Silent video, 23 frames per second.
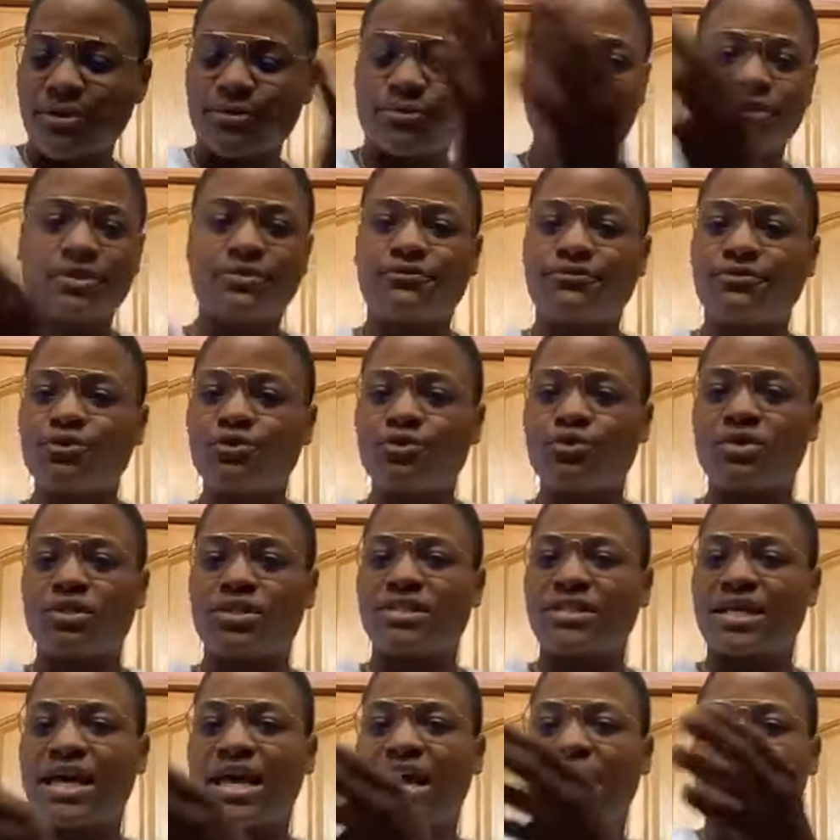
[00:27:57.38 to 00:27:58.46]
Healthy
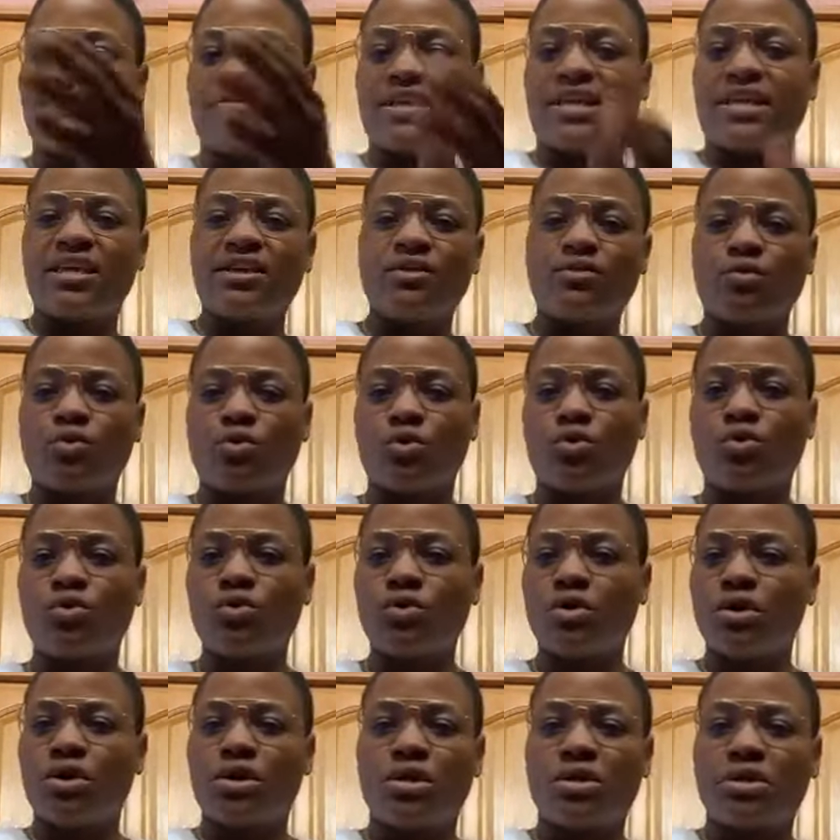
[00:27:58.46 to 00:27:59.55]
food does not have to
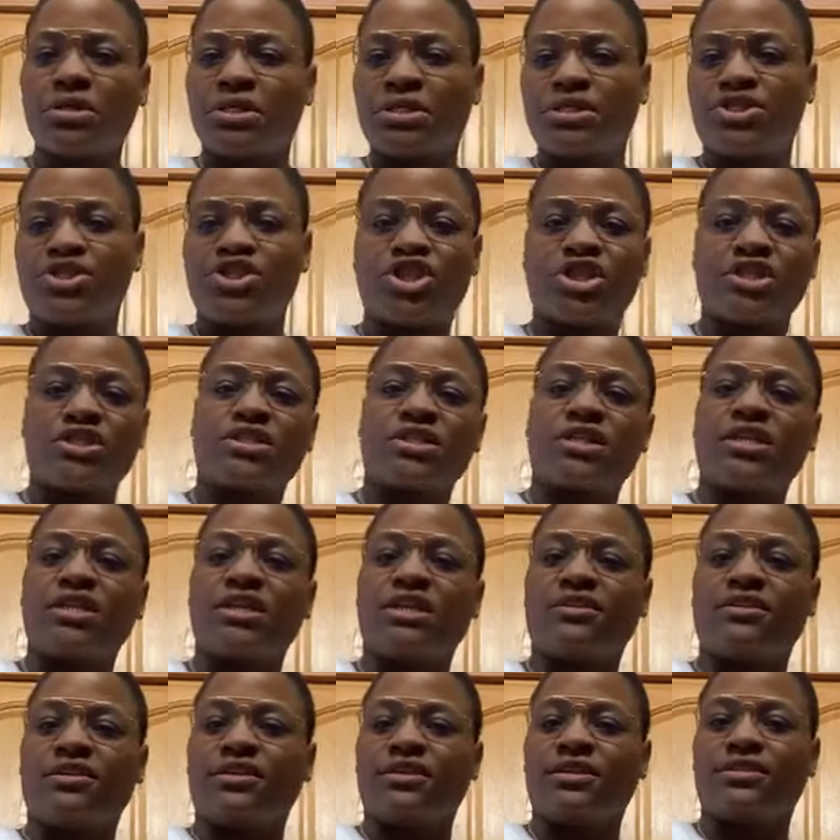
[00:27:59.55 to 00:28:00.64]
equal just
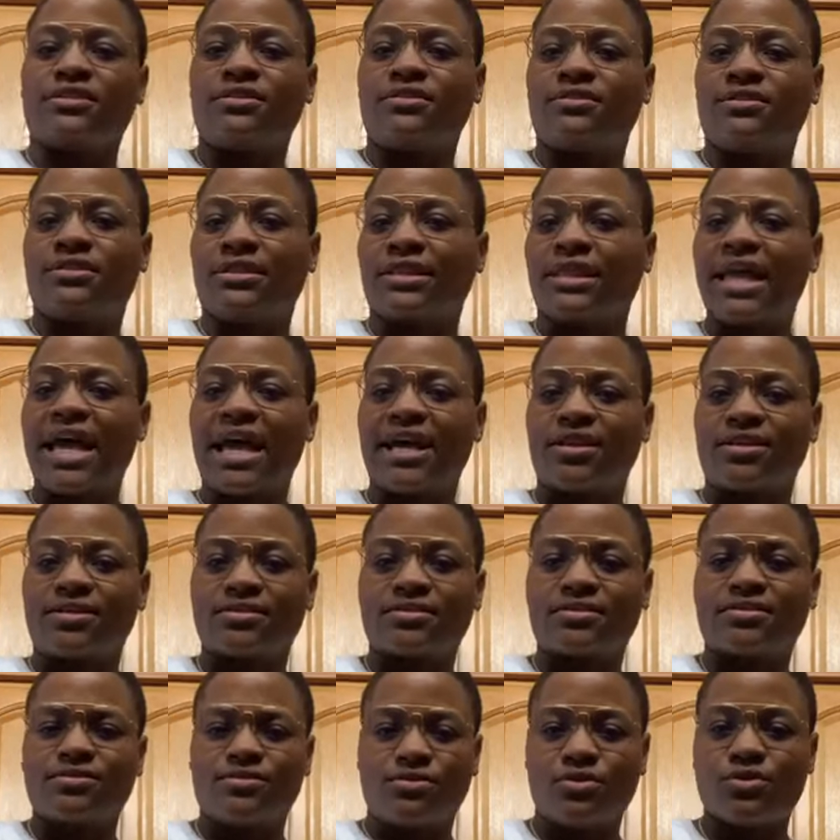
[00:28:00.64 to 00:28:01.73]
eating
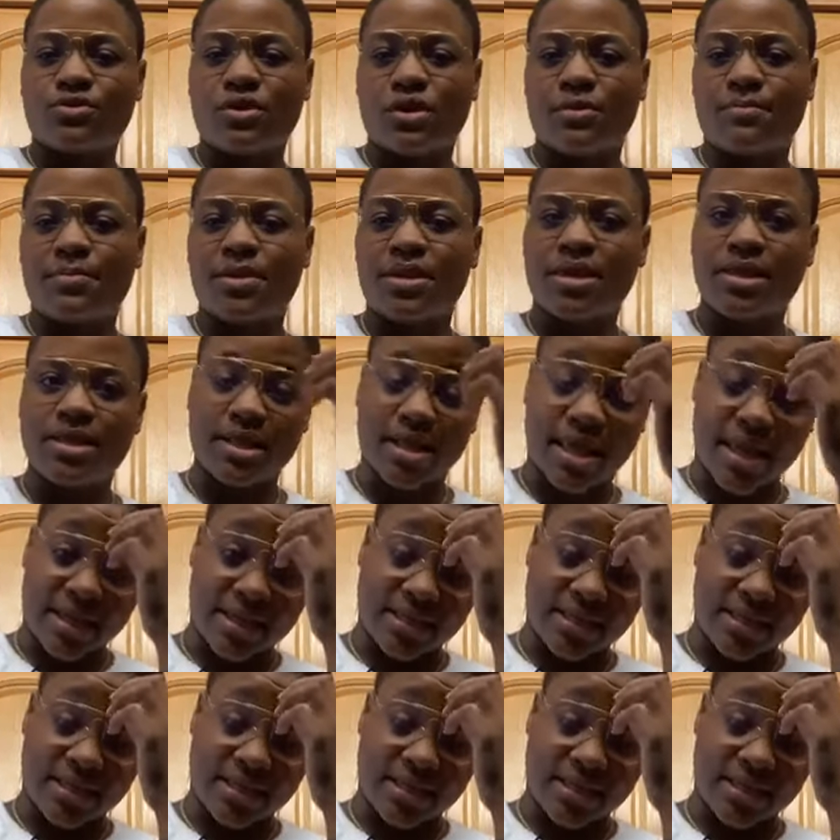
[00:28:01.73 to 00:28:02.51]
lettuce. You know what I mean?